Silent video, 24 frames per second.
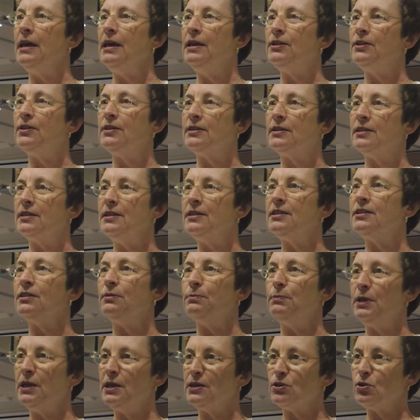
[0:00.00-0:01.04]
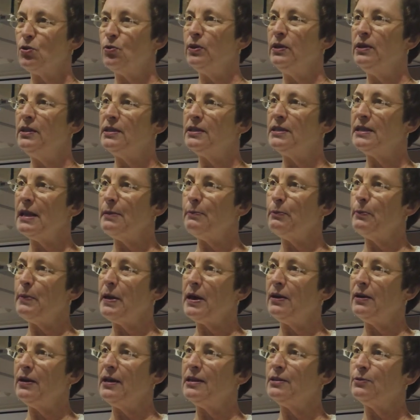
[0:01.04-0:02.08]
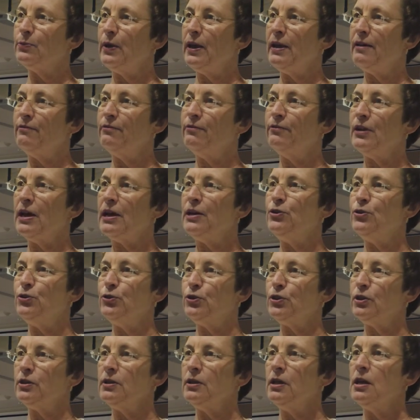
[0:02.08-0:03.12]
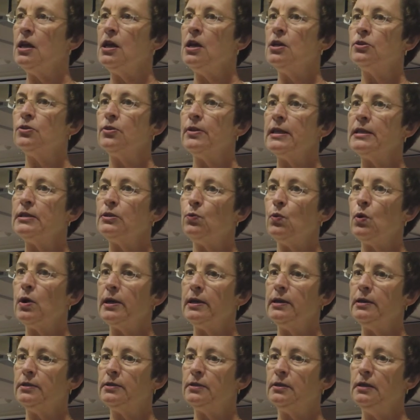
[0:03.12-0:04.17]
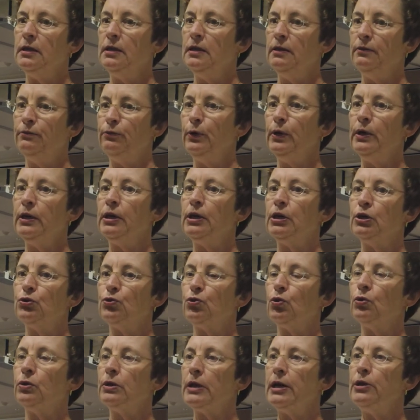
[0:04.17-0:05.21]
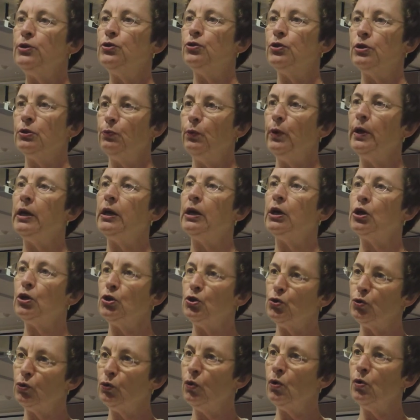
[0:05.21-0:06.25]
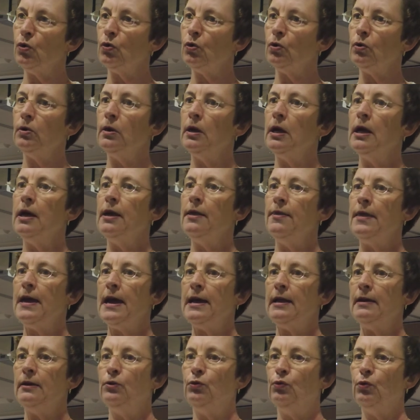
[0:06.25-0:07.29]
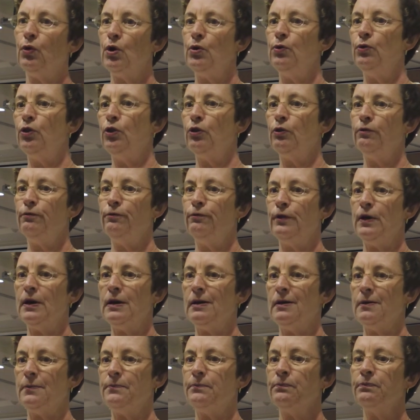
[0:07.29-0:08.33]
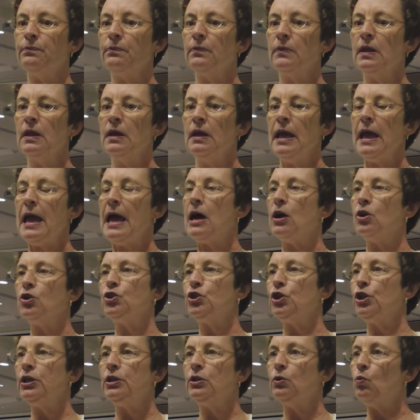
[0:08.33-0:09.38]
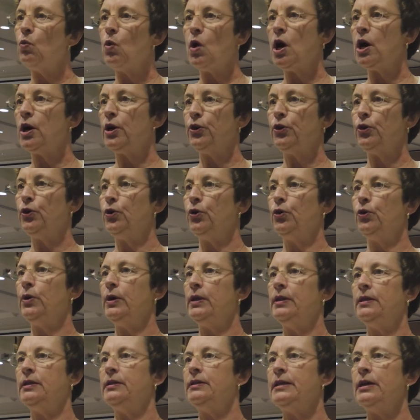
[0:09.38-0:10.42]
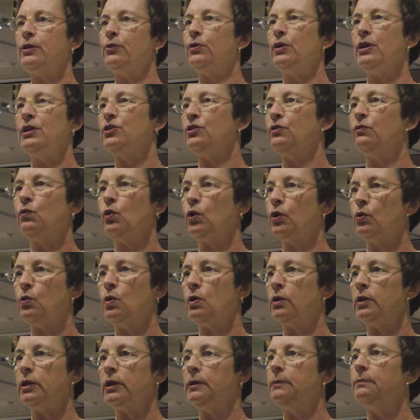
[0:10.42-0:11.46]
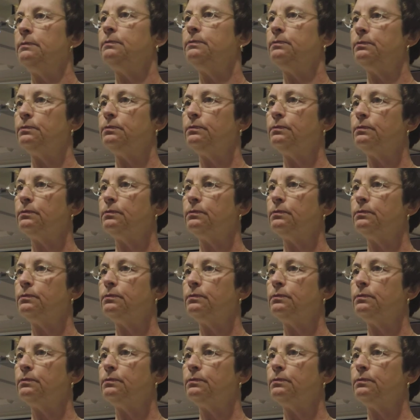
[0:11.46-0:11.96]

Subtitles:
into the system because only the same amount as we have of nitrogen. So that's why if we can control nitrogen, we can control that growth of algae in the water and the degradation of water quality.